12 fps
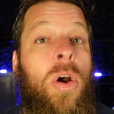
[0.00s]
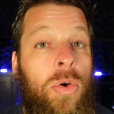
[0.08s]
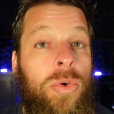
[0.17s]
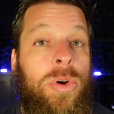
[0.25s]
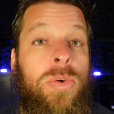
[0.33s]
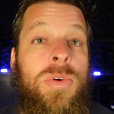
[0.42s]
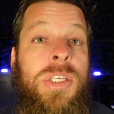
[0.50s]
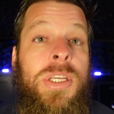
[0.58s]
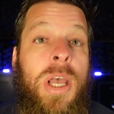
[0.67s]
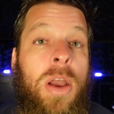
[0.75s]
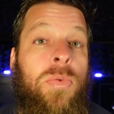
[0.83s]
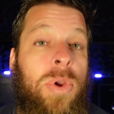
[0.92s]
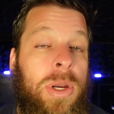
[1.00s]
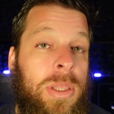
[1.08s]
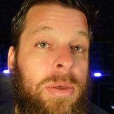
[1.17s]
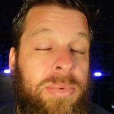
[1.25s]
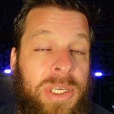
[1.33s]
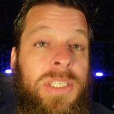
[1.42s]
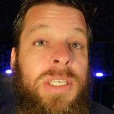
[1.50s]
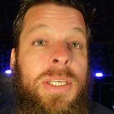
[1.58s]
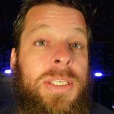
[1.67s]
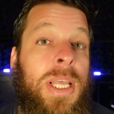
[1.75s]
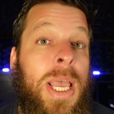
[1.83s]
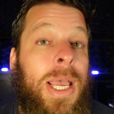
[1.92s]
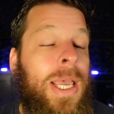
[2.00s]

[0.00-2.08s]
owner was not running the business,